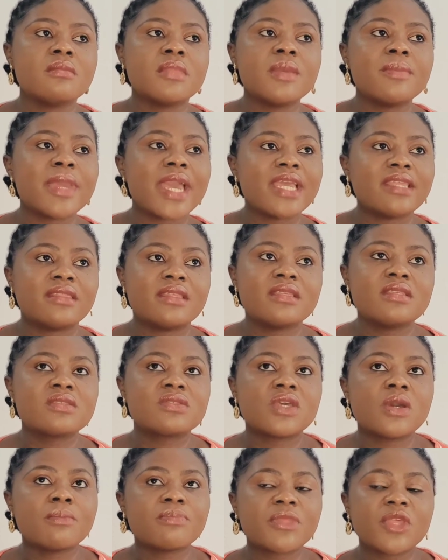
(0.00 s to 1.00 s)
maybe I did
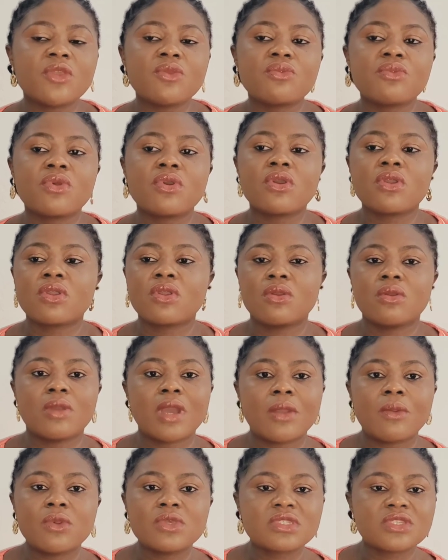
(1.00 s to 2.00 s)
something wrong
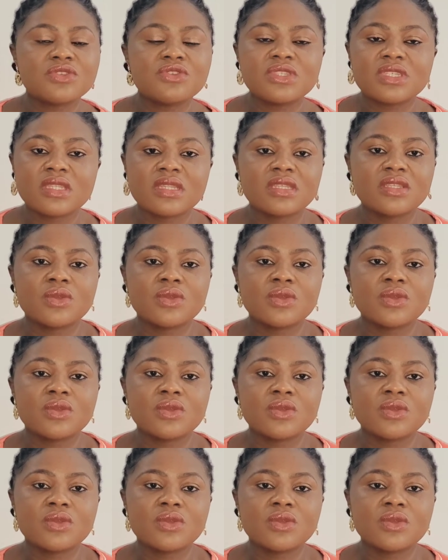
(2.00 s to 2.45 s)
or I wasn't using